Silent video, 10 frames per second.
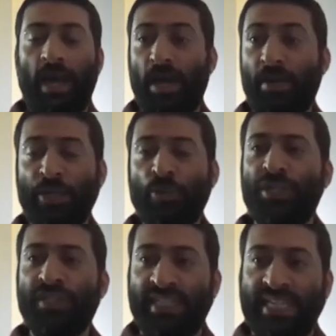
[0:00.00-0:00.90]
It
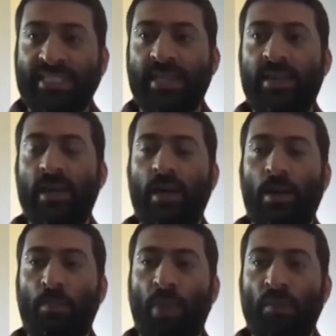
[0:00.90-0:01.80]
uses tsig
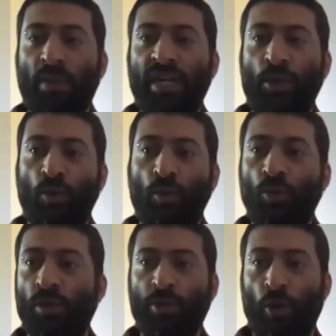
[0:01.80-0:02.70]
primarily
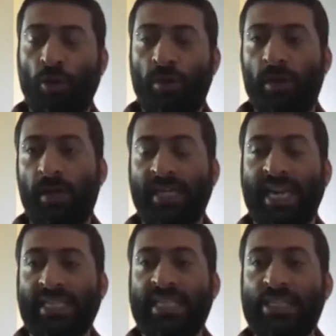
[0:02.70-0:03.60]
to
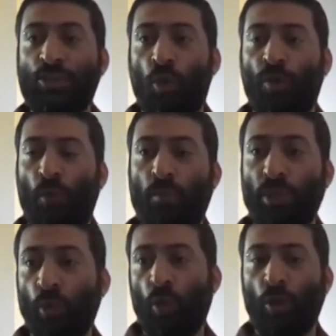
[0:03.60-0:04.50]
get the zone from
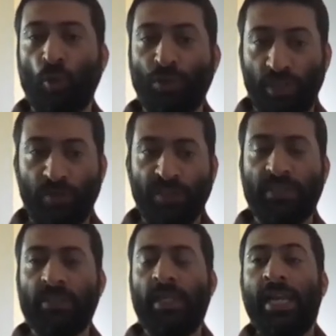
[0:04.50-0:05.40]
the local root
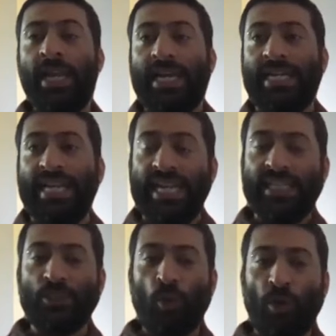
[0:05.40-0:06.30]
servers.
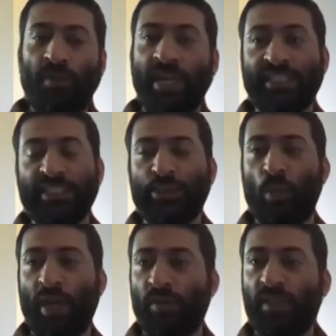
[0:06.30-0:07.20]
DNS notifications
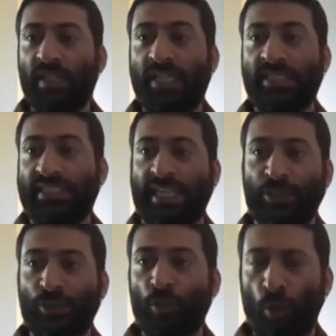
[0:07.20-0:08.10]
whenever there is a
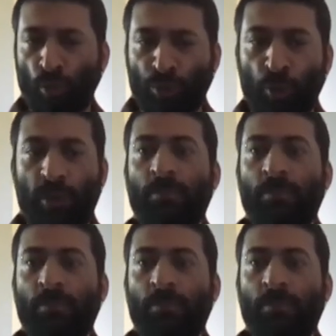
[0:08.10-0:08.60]
change to the root zone.